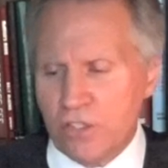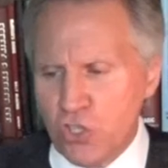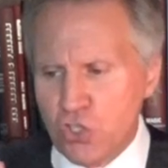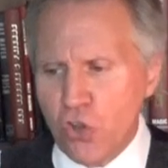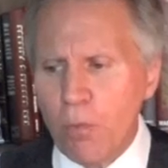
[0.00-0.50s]

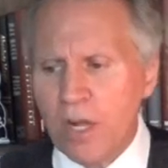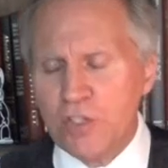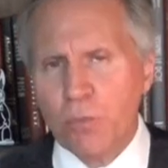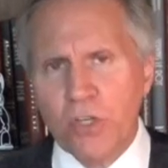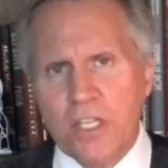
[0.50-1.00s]
It's so
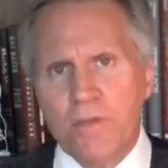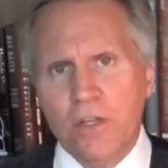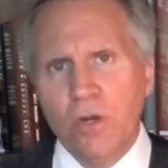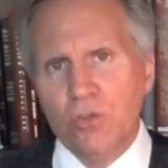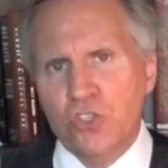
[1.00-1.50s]
much more
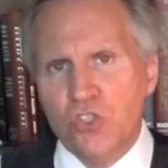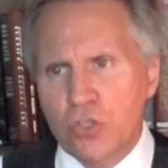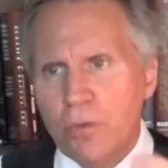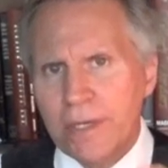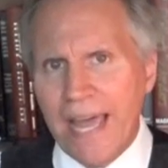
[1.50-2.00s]
difficult to
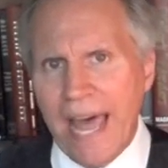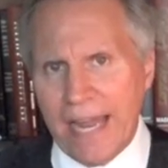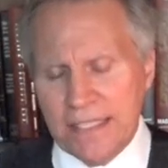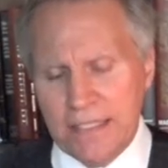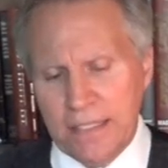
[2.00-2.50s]
do an
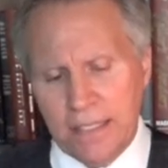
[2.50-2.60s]
act